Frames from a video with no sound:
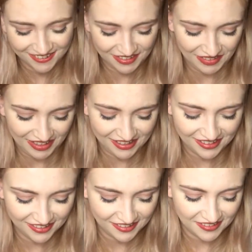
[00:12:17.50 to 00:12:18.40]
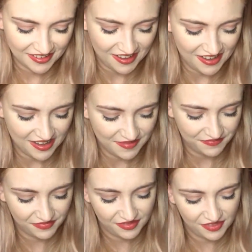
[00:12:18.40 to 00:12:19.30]
Really.
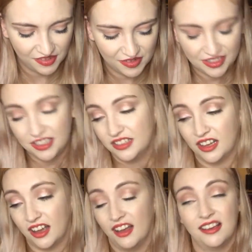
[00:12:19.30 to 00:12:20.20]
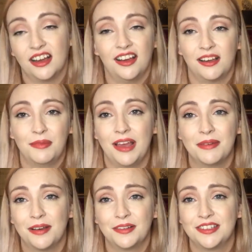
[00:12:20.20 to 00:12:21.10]
Which I can't complain
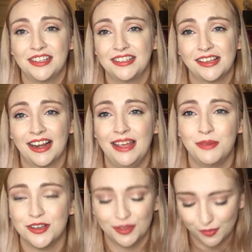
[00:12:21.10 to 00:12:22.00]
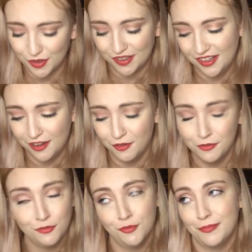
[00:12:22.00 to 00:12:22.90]
about because it is a clay mask, but you know, I
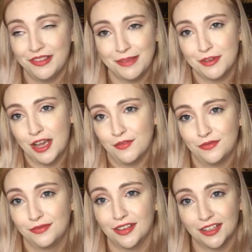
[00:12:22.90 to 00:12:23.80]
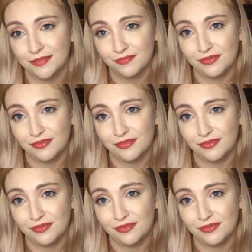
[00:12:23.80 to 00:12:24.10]
thought like they might have like a,